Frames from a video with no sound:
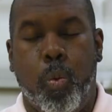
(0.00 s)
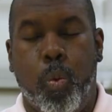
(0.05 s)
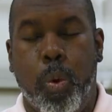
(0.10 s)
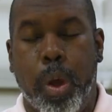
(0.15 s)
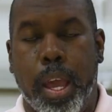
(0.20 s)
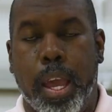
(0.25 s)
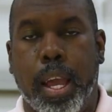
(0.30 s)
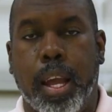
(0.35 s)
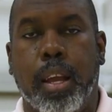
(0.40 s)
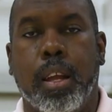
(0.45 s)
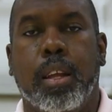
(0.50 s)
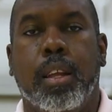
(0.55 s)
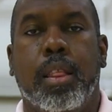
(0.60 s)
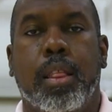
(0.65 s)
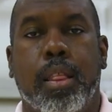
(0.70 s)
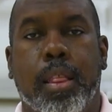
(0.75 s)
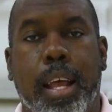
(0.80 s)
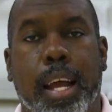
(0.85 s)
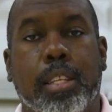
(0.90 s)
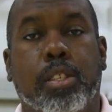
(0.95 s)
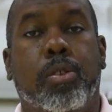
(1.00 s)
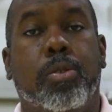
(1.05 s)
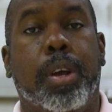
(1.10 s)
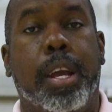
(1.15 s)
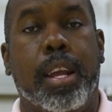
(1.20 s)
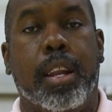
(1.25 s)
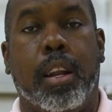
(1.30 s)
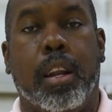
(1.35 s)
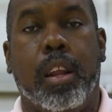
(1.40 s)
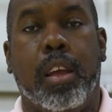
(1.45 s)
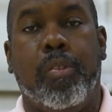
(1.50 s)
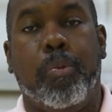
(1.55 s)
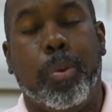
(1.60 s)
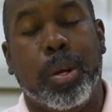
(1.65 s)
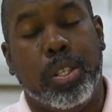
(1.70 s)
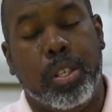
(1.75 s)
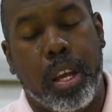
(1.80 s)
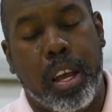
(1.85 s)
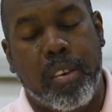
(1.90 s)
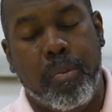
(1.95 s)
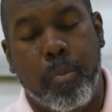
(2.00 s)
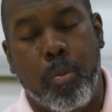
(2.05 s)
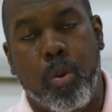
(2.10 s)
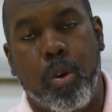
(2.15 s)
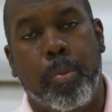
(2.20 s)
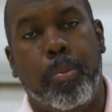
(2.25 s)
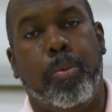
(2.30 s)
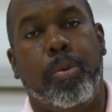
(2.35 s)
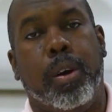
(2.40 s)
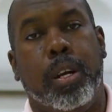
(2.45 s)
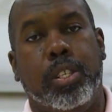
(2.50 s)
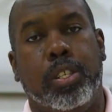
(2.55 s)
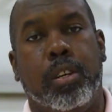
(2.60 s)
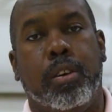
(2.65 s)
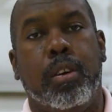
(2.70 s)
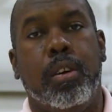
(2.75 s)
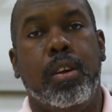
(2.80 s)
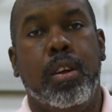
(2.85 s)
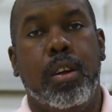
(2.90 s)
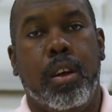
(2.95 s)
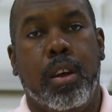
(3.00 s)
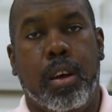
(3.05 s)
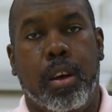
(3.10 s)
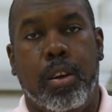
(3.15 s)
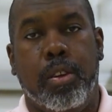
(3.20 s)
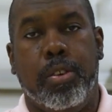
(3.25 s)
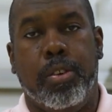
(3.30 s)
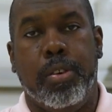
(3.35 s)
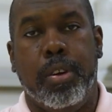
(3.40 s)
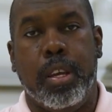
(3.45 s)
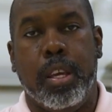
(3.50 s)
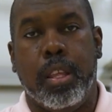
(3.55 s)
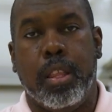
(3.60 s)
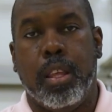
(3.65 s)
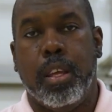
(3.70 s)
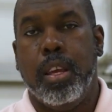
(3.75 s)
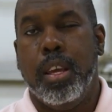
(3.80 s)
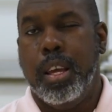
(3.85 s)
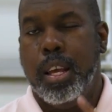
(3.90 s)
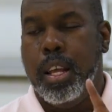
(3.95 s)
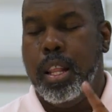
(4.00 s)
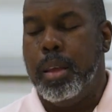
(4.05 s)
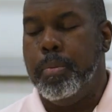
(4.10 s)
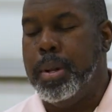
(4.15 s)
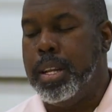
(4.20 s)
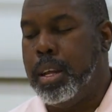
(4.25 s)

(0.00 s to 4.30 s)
wing, that's creating lift because you have more pressure underneath. Let me